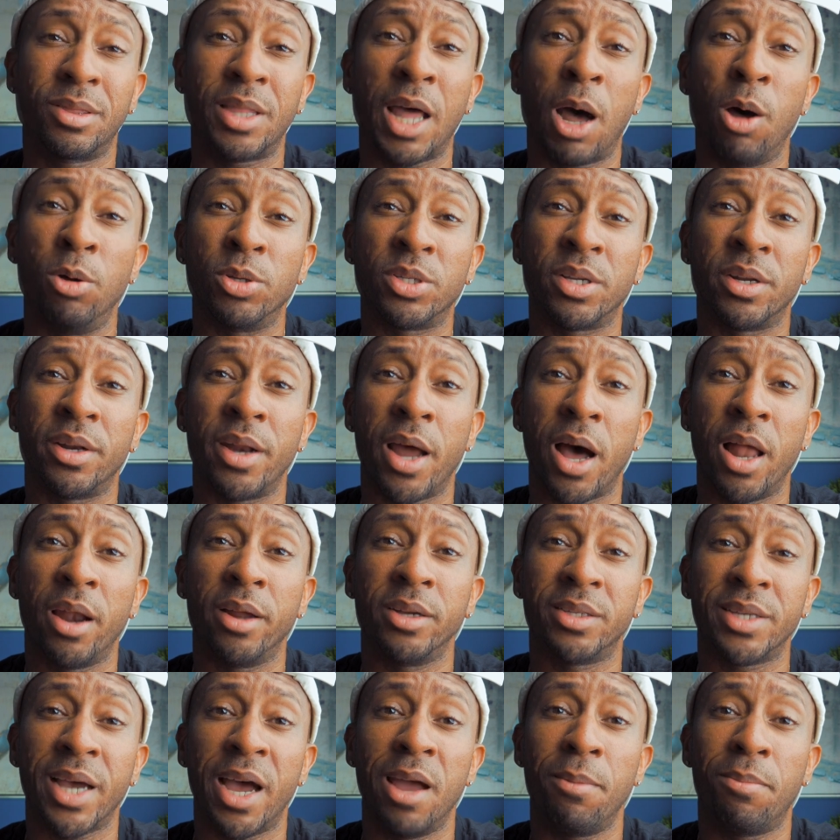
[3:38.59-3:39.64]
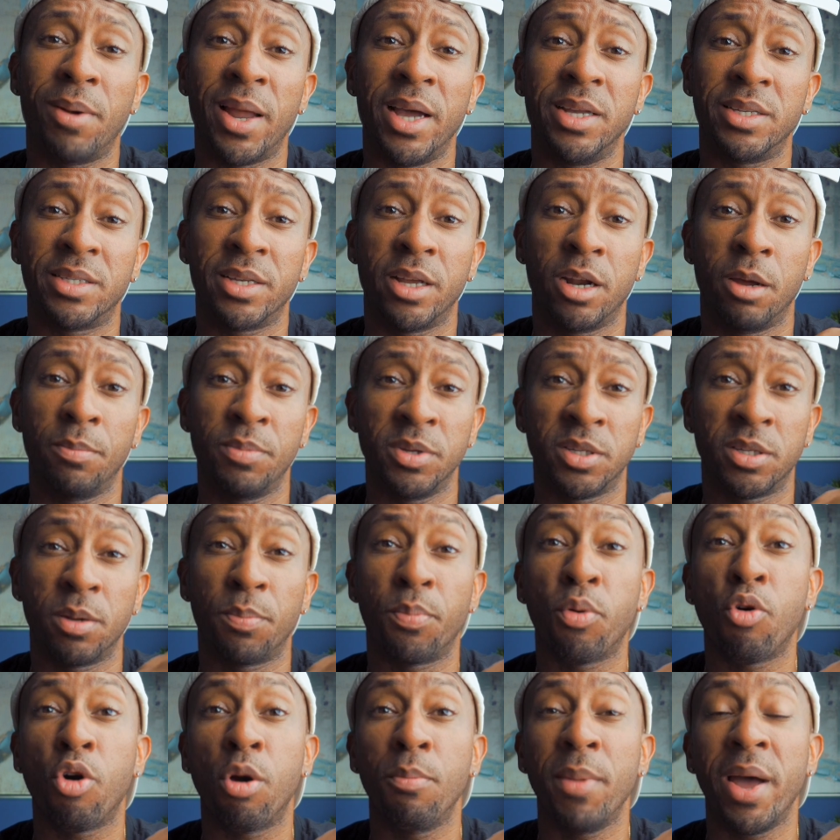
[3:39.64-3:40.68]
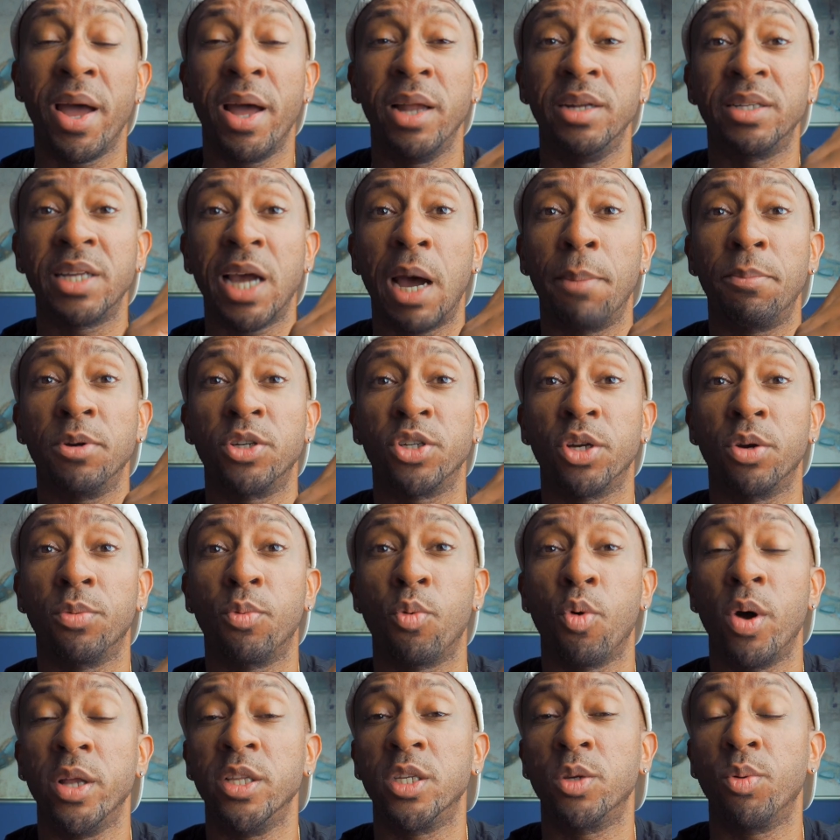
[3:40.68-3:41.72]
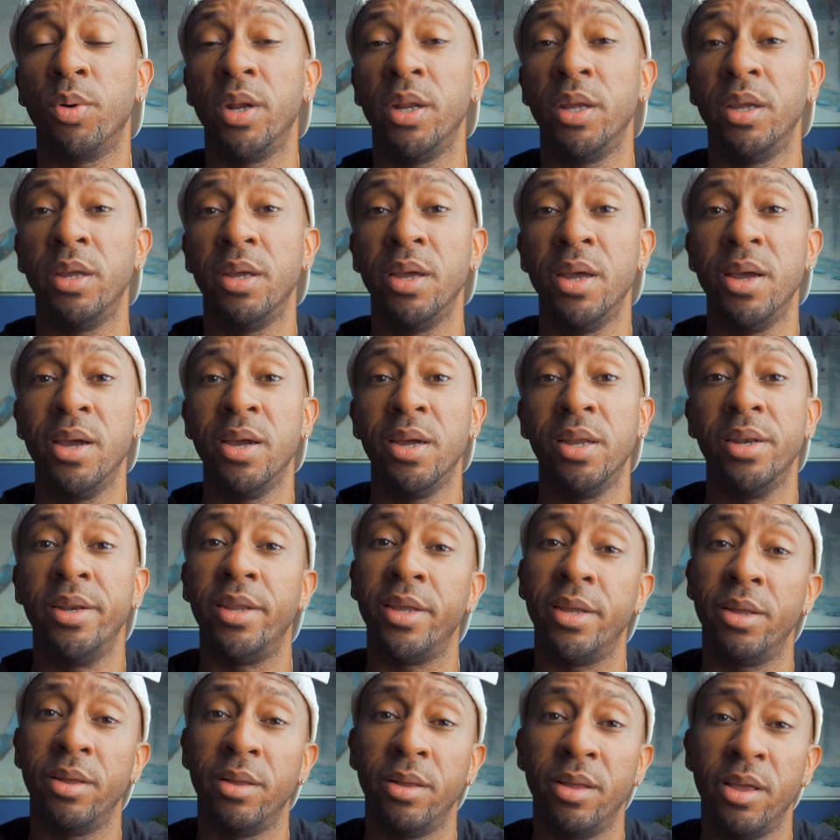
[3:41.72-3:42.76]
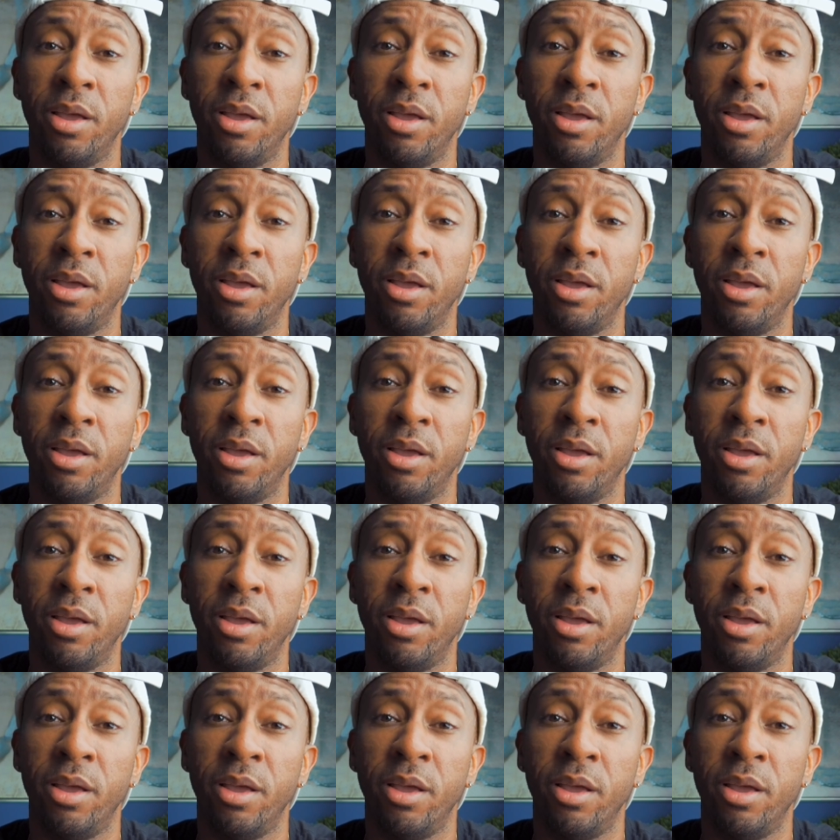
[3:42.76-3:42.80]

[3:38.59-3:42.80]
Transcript: $1,000 type light setup. It's the poor man's Aputure 120D.